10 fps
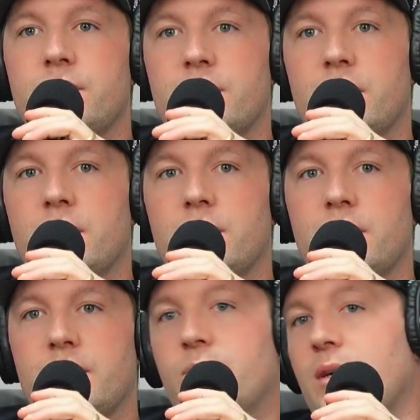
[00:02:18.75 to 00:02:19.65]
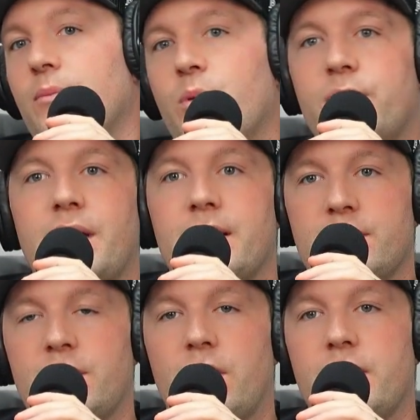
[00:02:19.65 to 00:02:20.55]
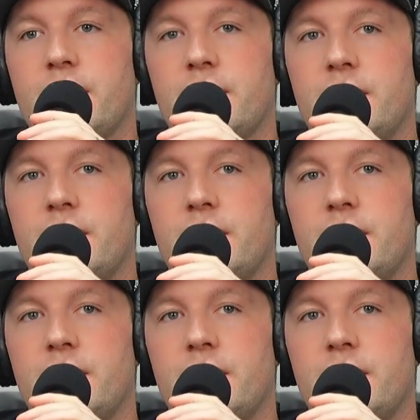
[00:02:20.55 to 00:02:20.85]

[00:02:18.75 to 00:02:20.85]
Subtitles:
So, and we're both kind of starting,